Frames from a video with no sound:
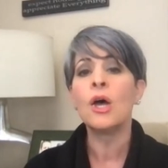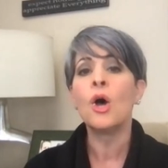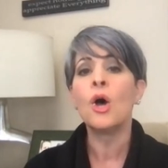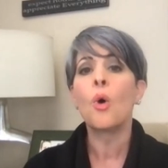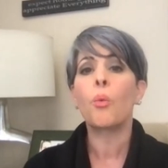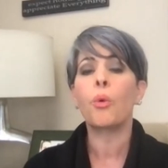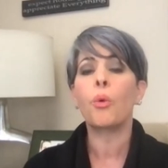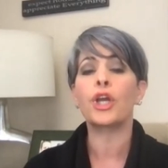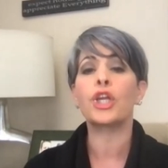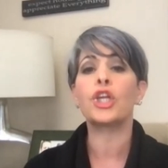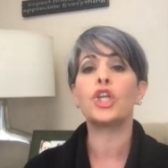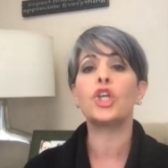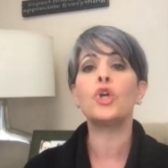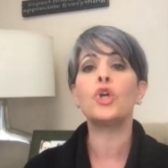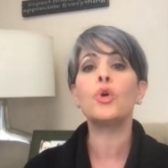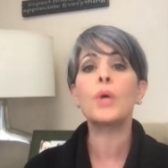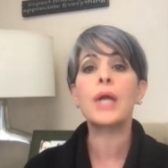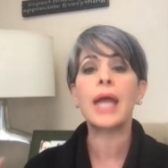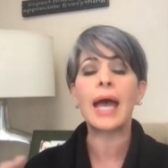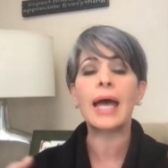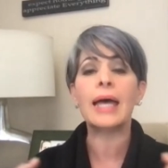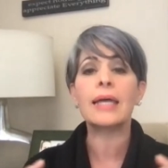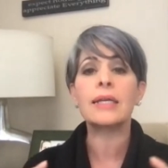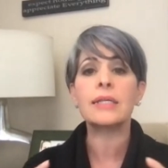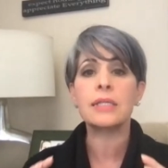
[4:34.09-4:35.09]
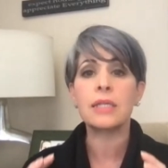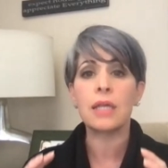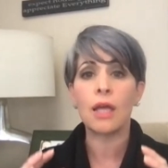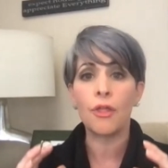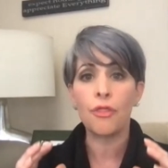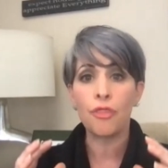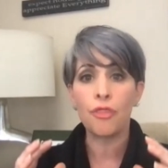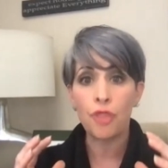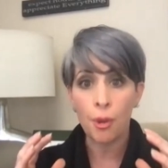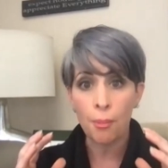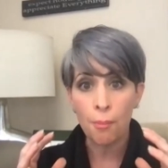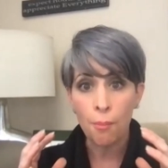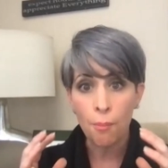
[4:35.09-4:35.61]
where you get
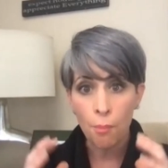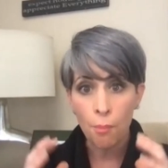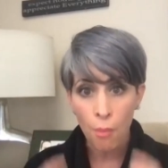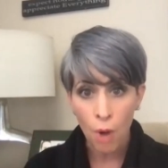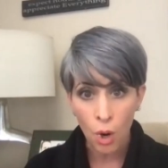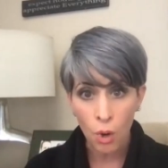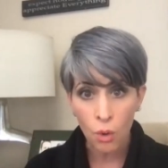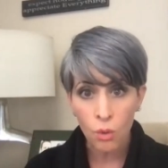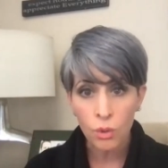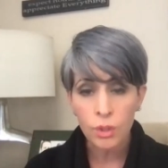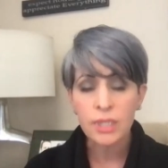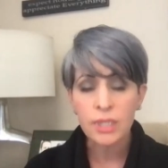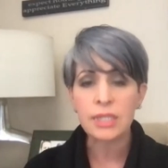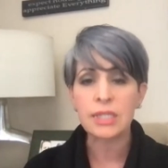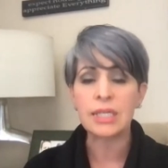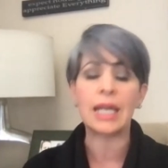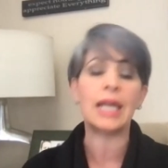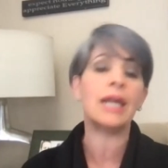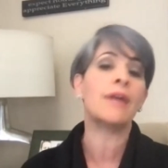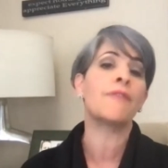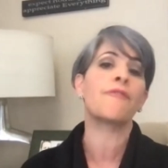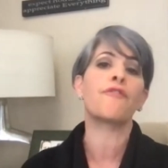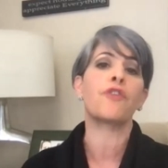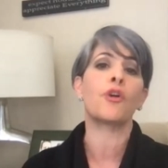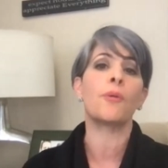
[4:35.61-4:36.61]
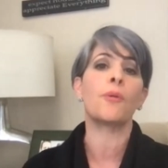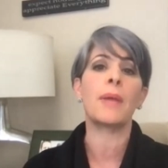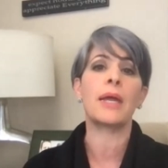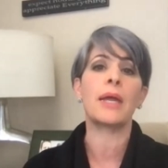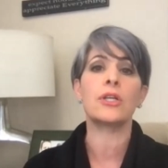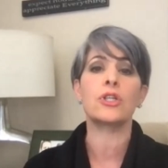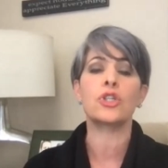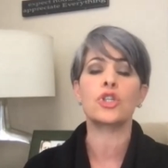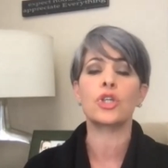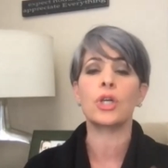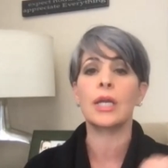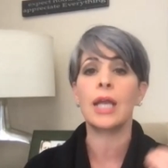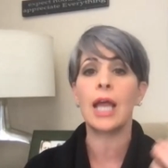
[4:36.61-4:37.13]
the most
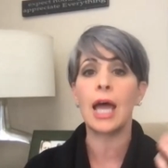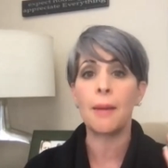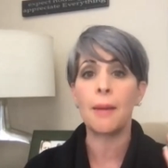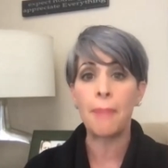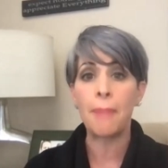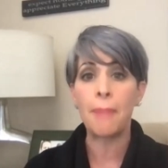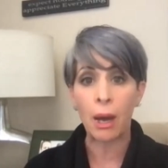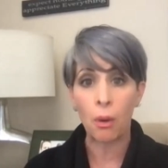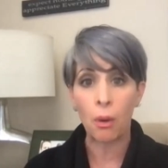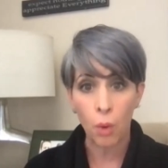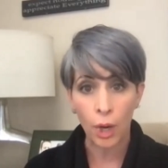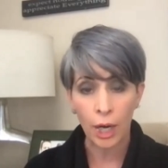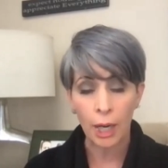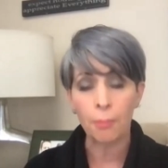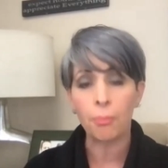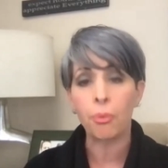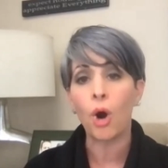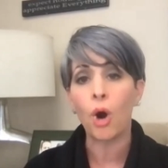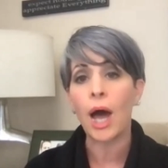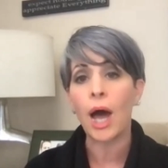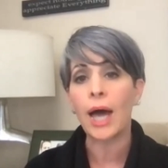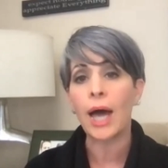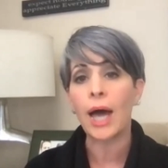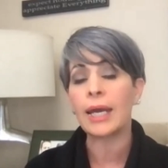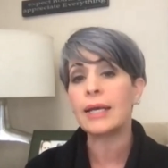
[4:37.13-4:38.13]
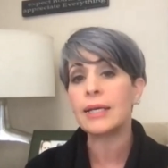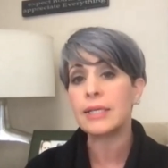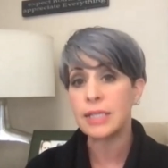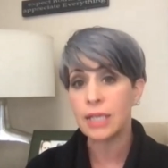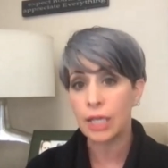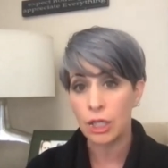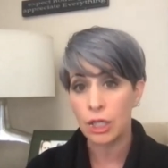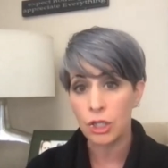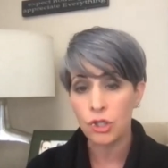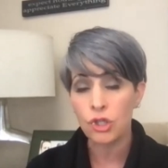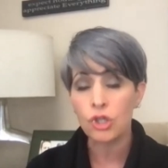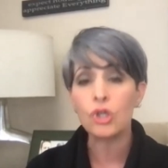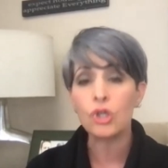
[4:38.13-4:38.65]
information about what a product
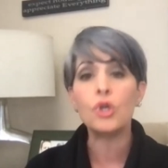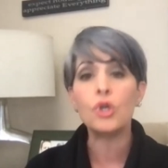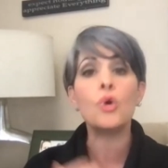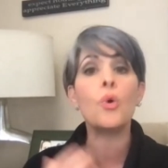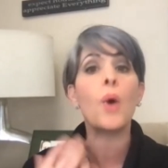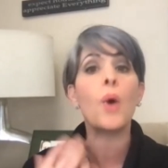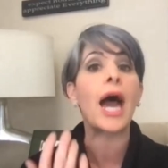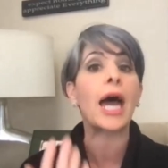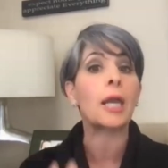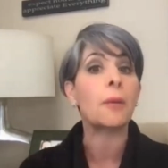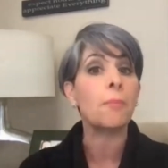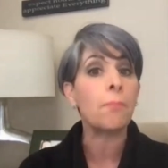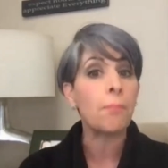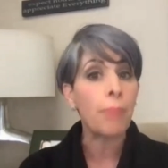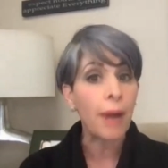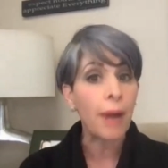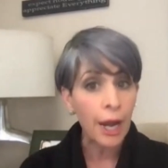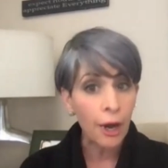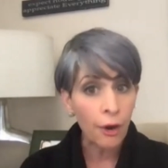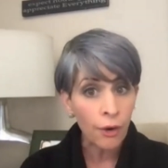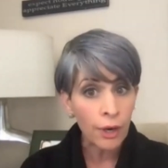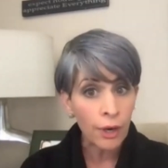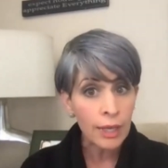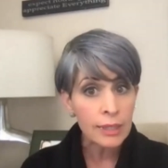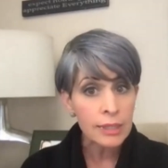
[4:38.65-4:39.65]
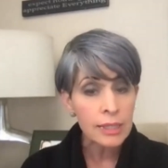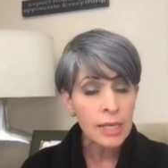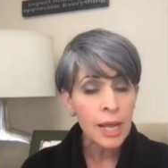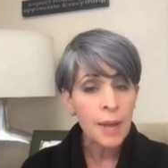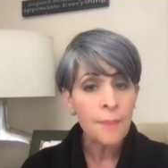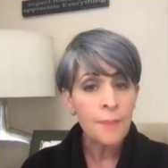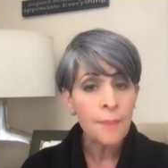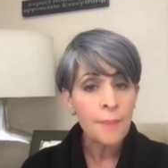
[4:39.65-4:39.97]
can do how to pair it